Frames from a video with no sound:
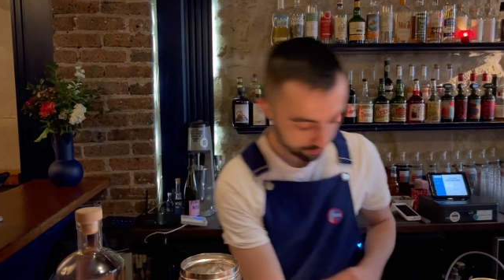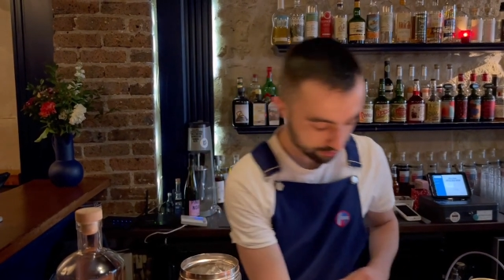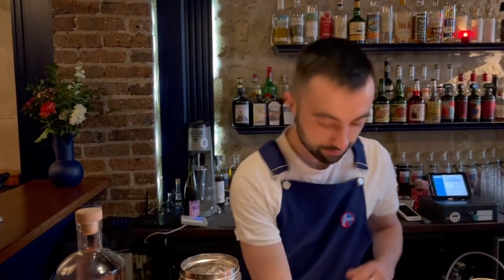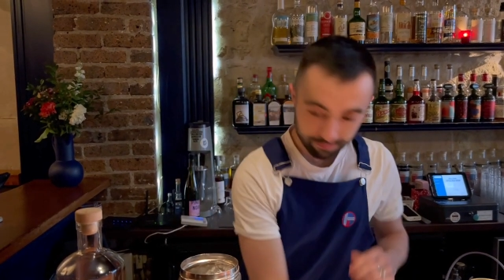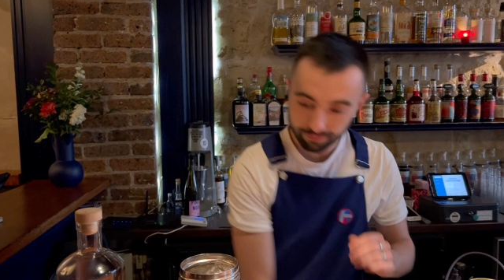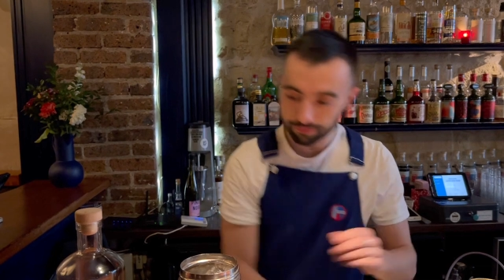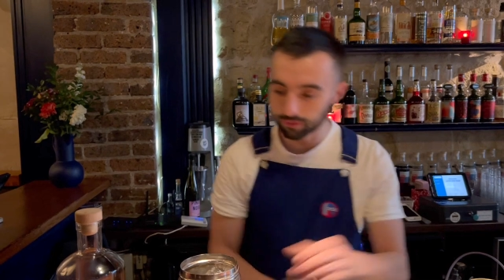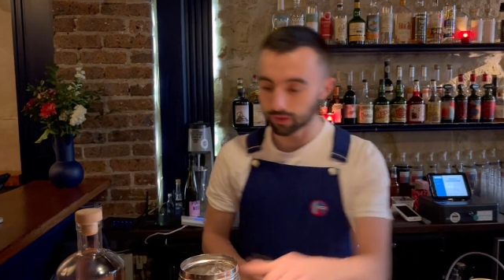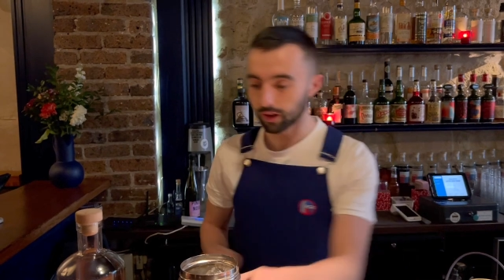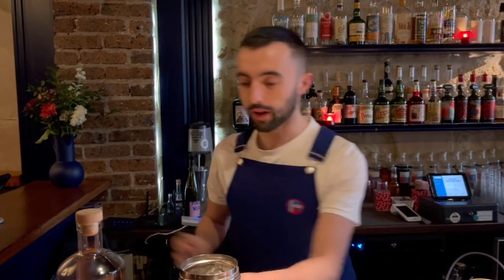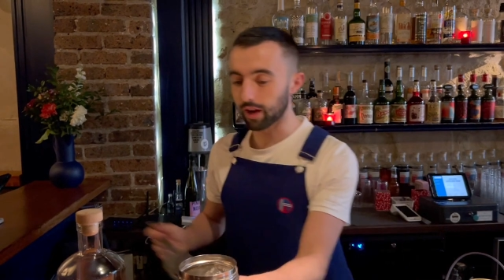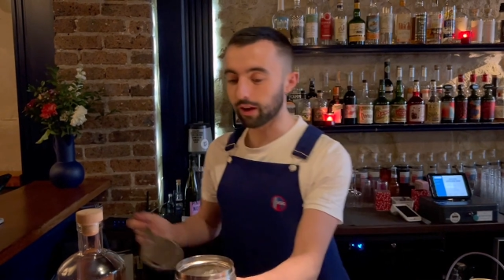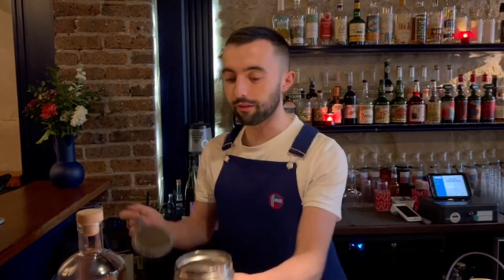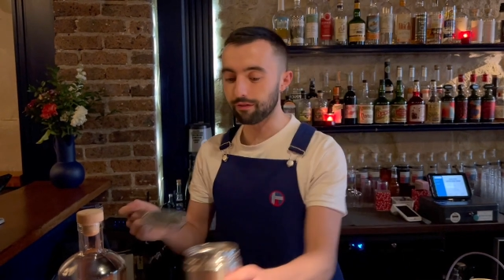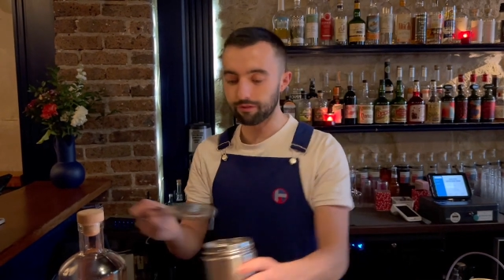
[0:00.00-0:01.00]
it
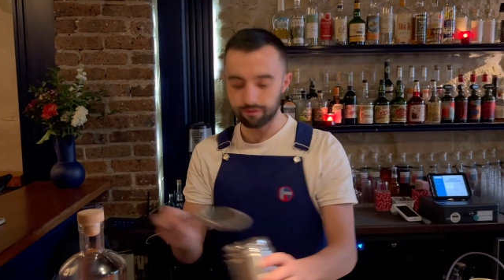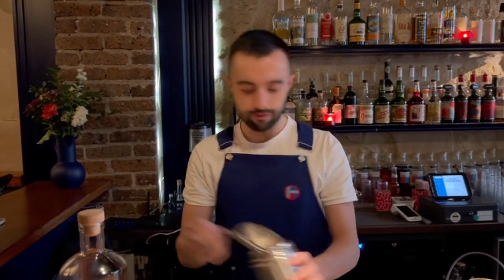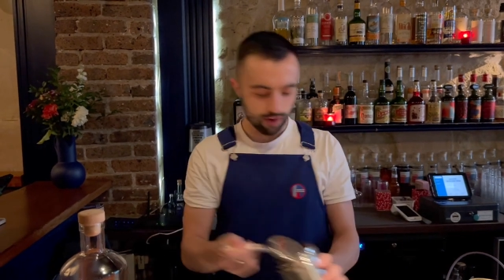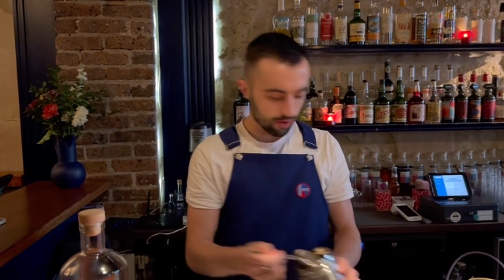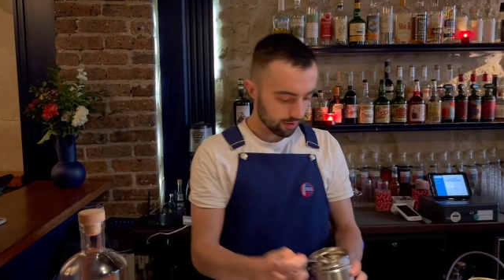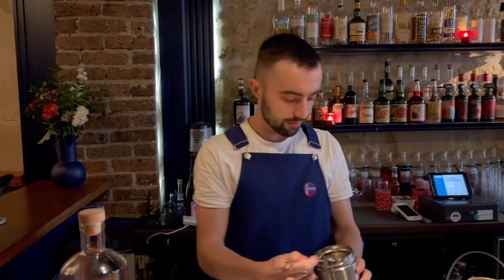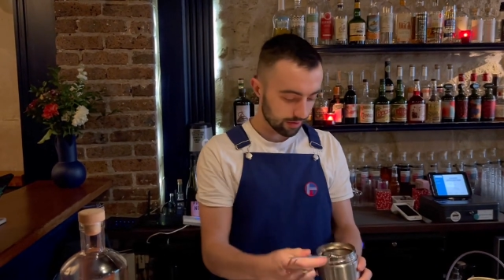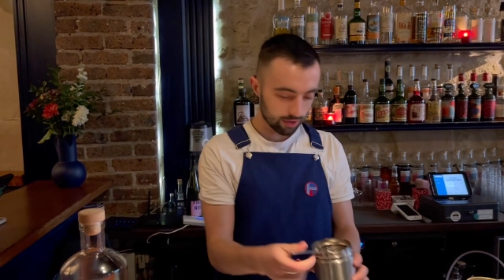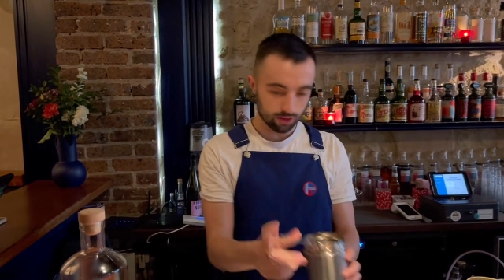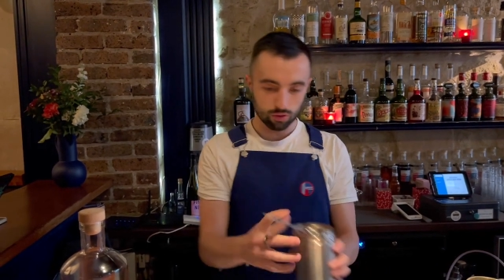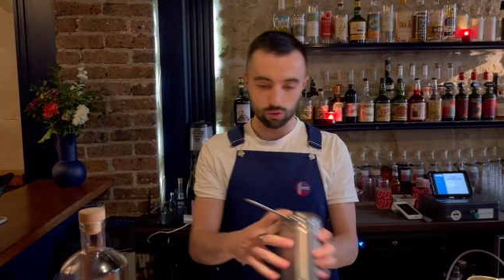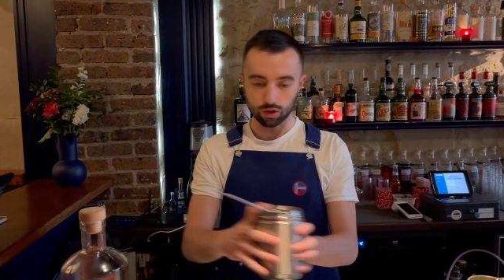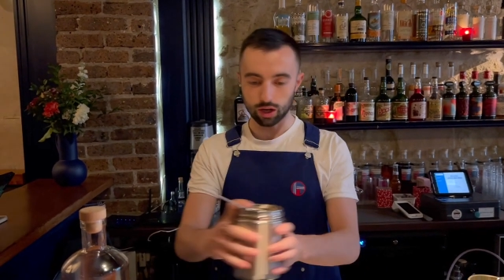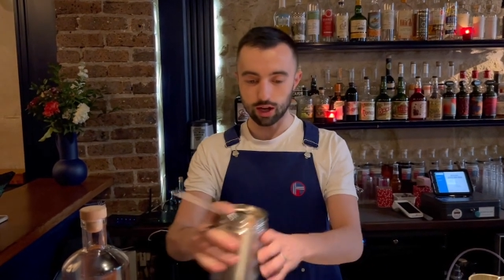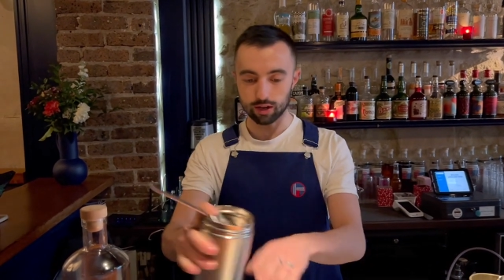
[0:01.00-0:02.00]
in a very, very
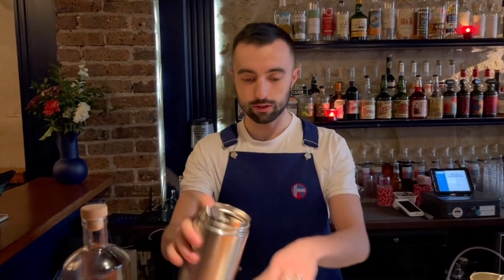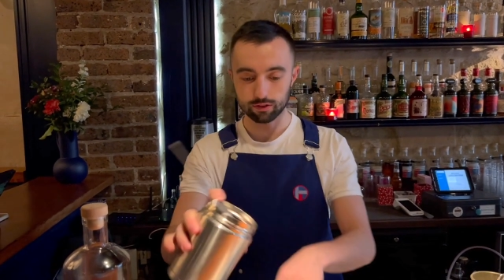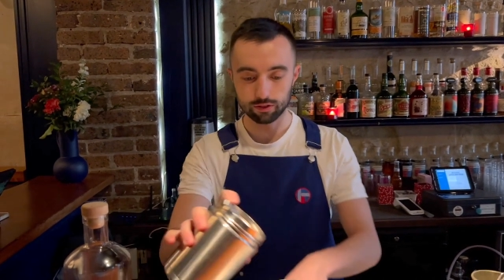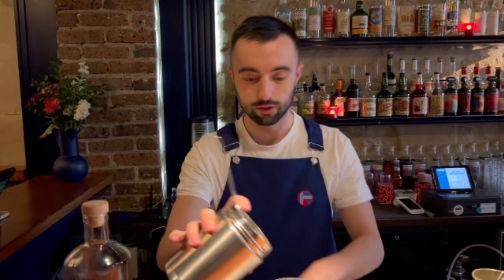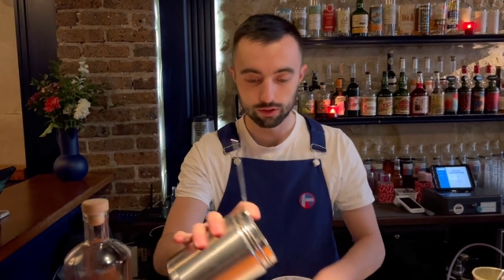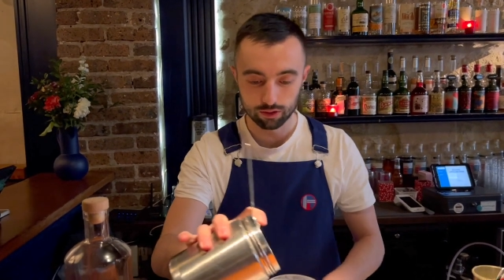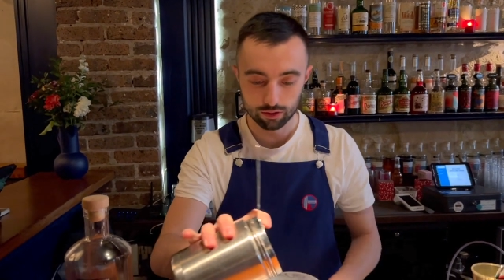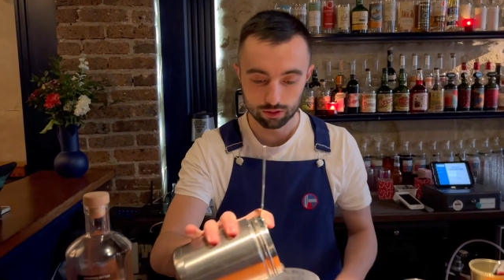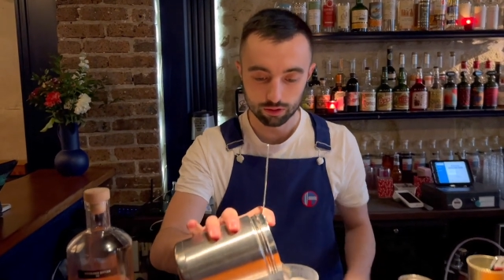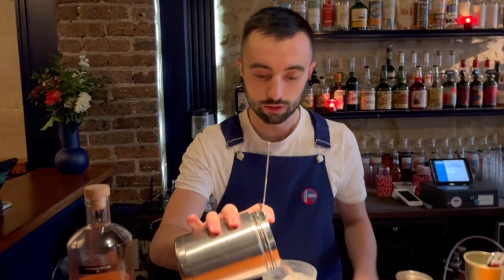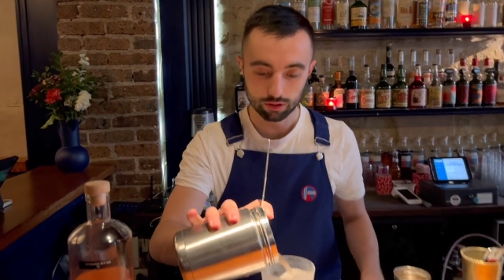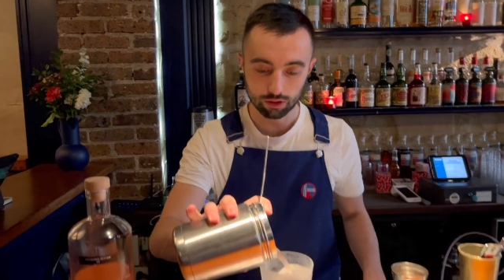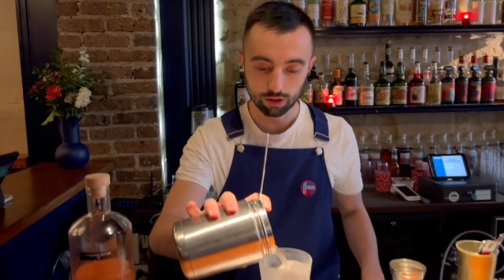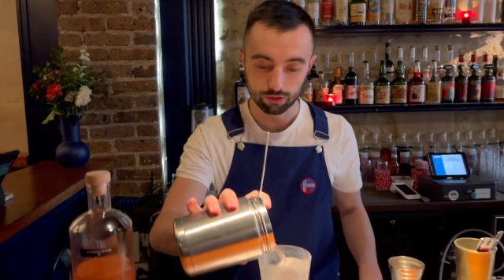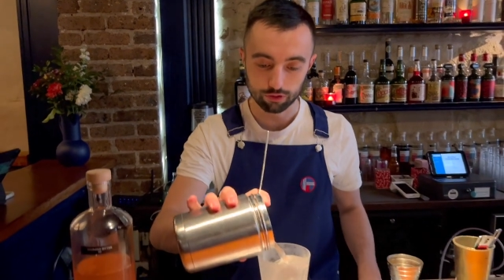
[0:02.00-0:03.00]
cool glass
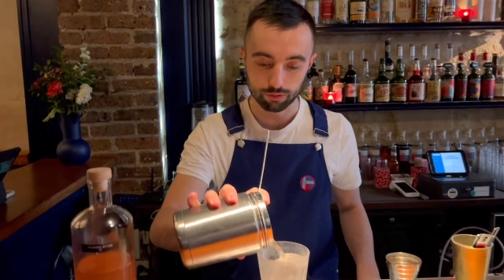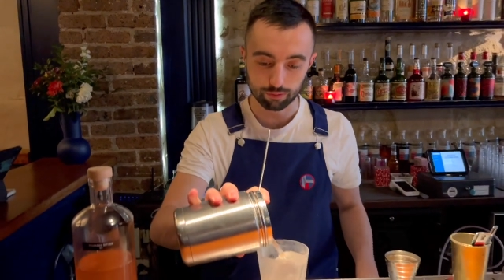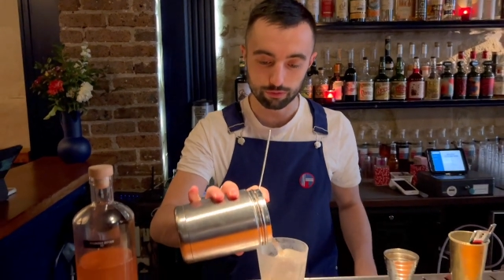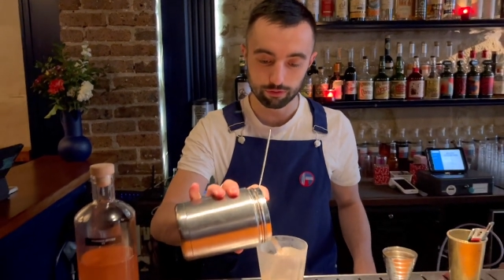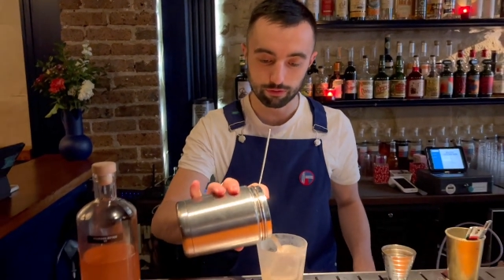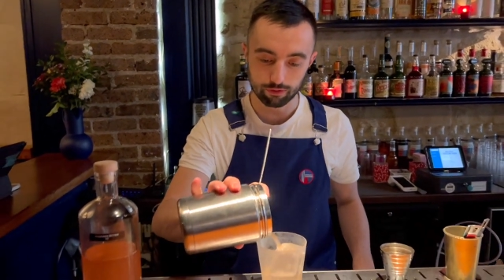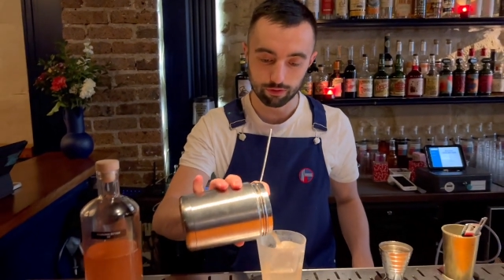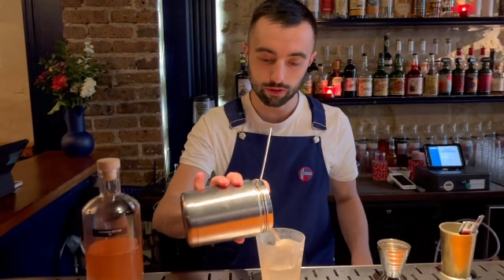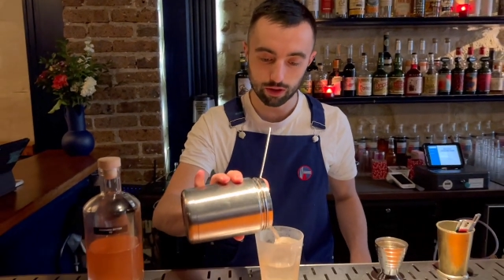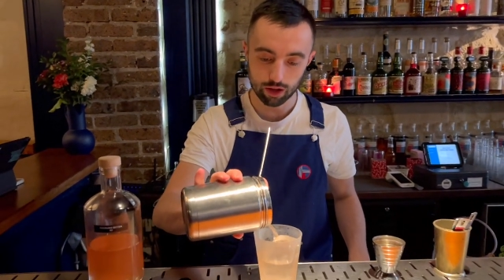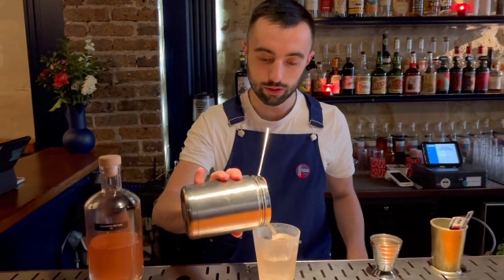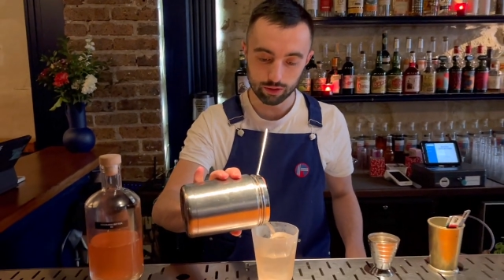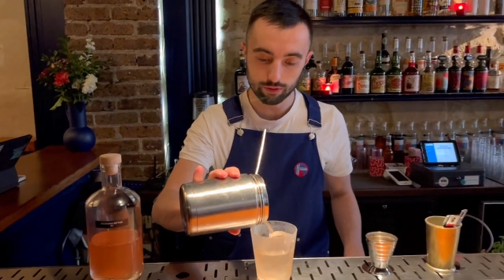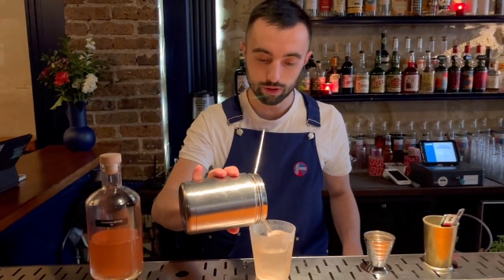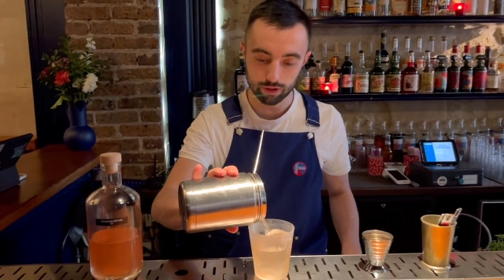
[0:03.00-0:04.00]
on some
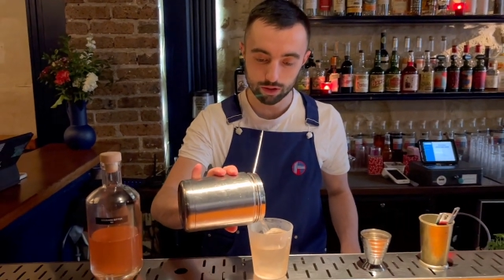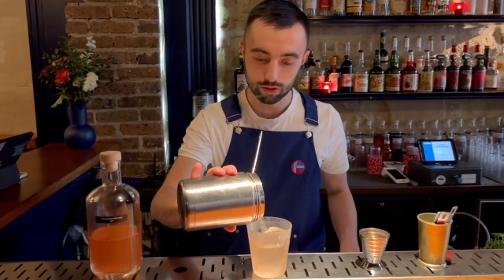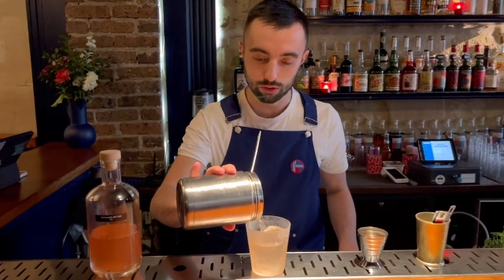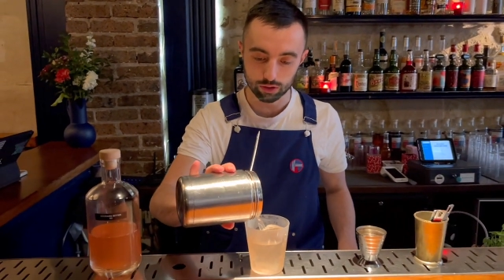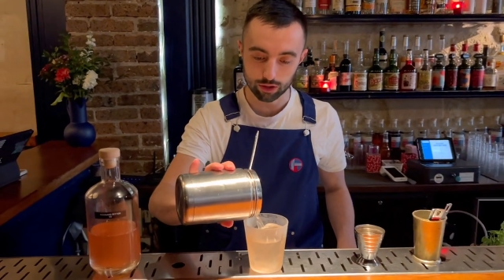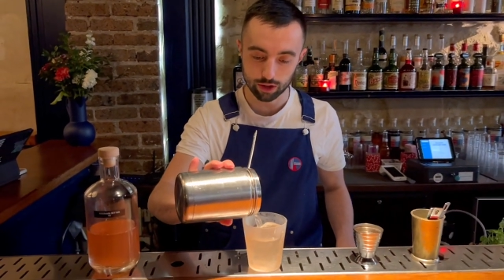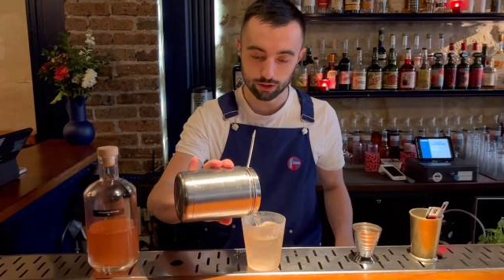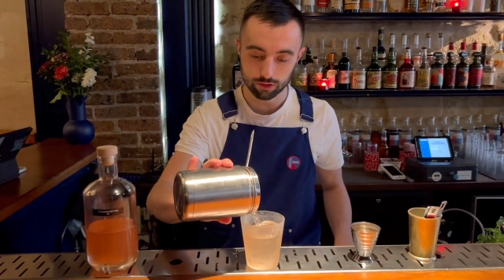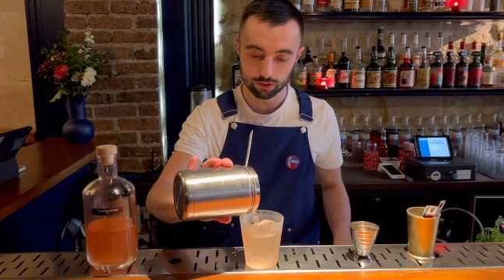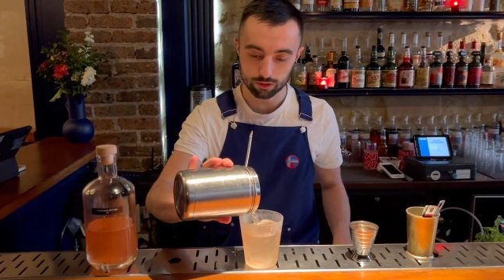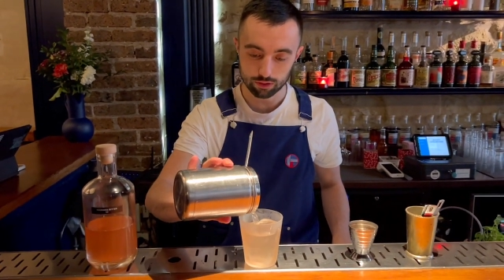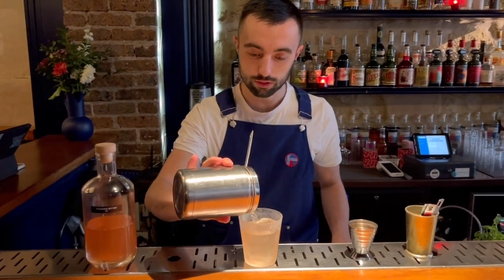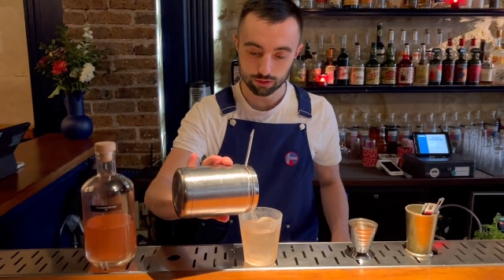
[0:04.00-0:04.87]
very, very cool ice.